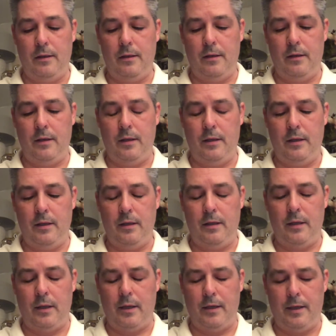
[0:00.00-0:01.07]
the
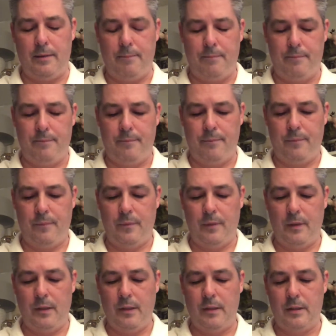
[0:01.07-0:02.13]

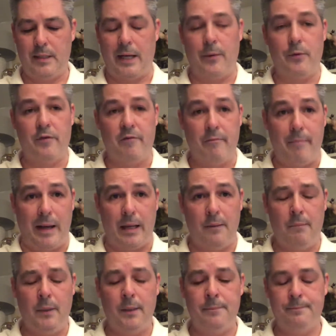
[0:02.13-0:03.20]
town of Malham,
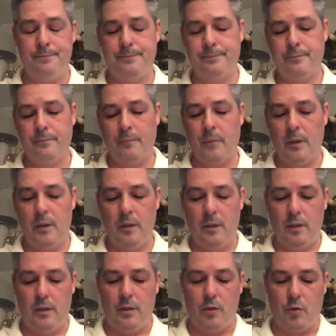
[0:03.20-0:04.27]

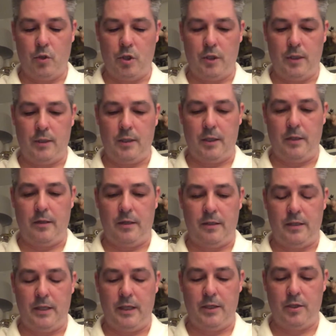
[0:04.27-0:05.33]
the Yorkshire Dales, and then
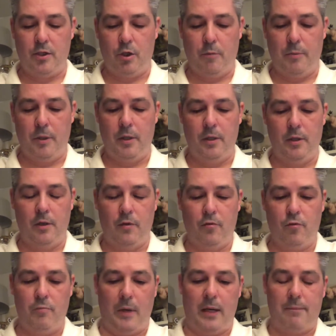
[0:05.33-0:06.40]
takes you up
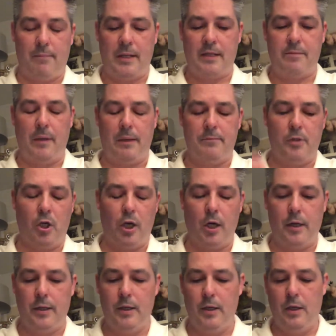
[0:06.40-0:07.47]
through Malham, past Malham
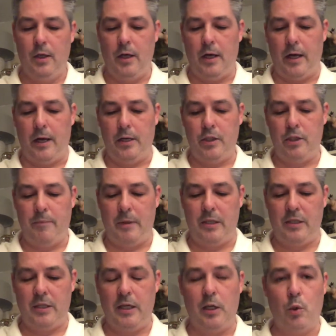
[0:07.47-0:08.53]
Tarn, and you
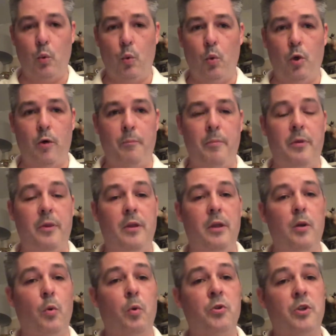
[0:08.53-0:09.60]
basically go up the
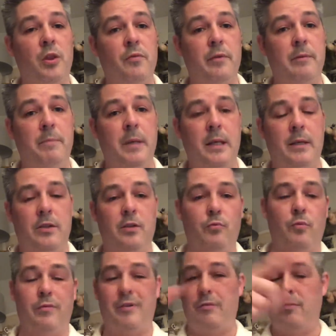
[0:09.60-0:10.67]
Yorkshire Three Peaks. You
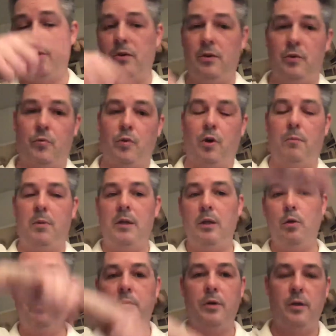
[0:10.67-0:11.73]
run around, you do a complete
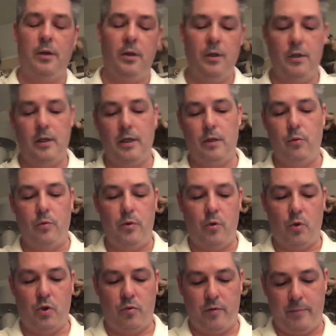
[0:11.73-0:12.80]
loop, including the
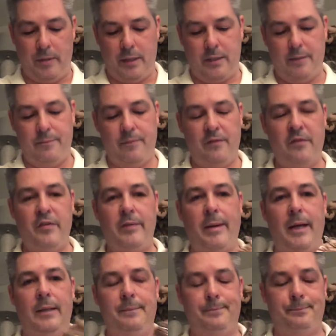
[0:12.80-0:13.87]
Yorkshire Three Peaks, 50
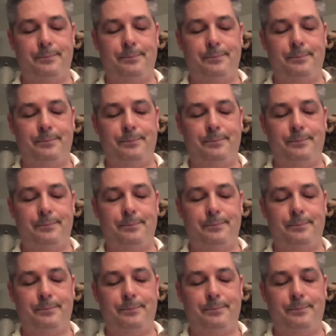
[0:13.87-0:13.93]
mile.